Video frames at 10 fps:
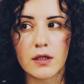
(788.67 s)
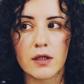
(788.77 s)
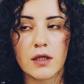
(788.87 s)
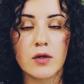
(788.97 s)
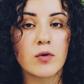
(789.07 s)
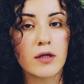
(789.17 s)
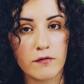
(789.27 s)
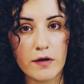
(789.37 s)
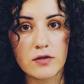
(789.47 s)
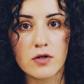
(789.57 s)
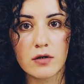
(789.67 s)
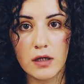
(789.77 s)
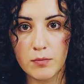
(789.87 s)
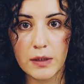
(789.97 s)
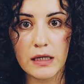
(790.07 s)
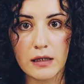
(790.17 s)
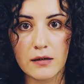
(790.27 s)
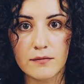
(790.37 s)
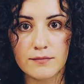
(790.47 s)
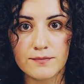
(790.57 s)
you will eventually bleed.
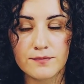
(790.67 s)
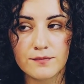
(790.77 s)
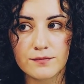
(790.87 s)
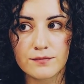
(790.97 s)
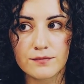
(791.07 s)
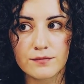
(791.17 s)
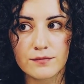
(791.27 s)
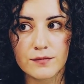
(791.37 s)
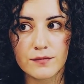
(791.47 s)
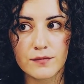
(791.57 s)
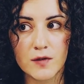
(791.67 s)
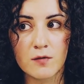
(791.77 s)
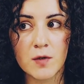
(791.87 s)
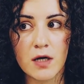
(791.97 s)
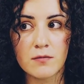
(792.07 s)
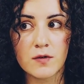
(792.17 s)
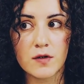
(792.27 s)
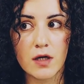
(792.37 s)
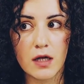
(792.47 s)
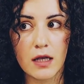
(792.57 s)

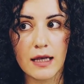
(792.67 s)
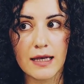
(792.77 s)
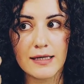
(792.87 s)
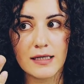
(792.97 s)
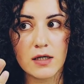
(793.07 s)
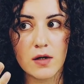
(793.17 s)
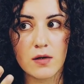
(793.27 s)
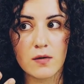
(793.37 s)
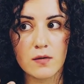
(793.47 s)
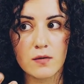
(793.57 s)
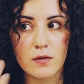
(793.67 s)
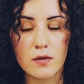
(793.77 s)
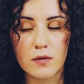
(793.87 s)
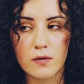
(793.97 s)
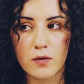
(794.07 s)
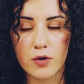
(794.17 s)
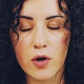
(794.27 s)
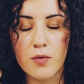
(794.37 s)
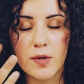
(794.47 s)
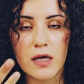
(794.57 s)
Sometimes letting go or
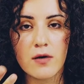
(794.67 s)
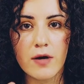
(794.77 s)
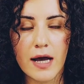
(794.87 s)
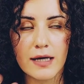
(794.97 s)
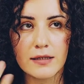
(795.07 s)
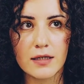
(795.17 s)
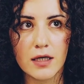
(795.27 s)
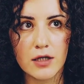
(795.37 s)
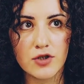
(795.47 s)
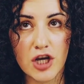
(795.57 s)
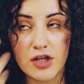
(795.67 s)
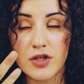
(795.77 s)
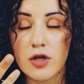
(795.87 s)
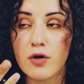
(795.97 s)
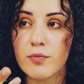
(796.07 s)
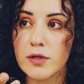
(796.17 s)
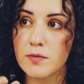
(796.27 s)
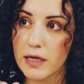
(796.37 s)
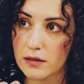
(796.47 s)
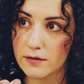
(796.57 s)
opening your hand, changing your
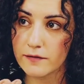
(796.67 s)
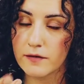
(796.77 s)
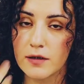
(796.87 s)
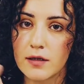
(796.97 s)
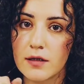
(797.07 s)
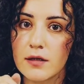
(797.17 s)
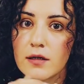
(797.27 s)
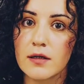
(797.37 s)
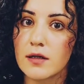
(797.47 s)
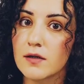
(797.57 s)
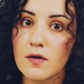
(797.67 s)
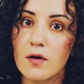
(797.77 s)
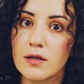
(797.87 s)
perspective is all it